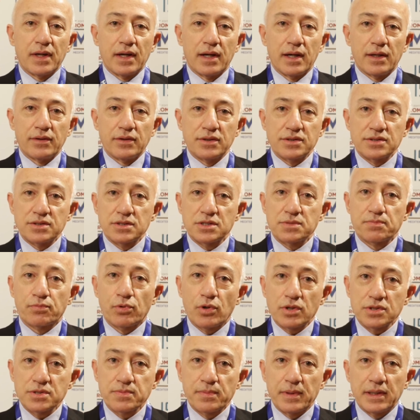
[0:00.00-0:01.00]
there's this
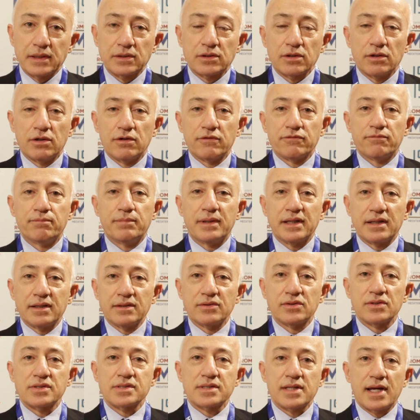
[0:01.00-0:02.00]
prospect of better
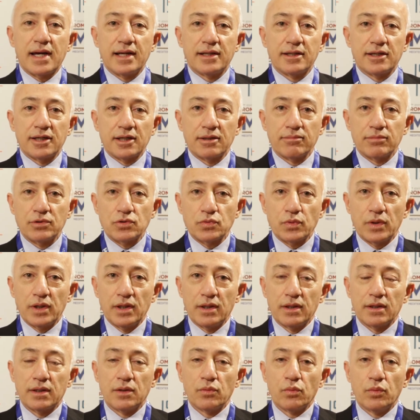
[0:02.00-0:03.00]
understanding
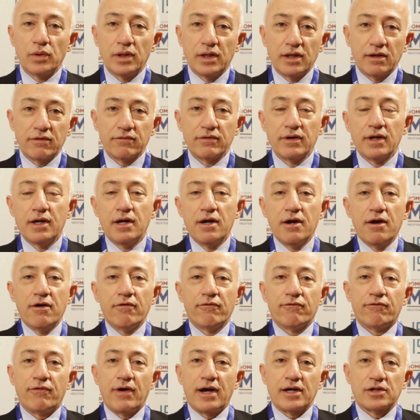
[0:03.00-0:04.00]
between the winning
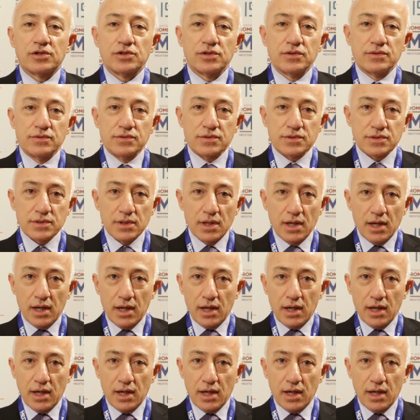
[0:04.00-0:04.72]
factions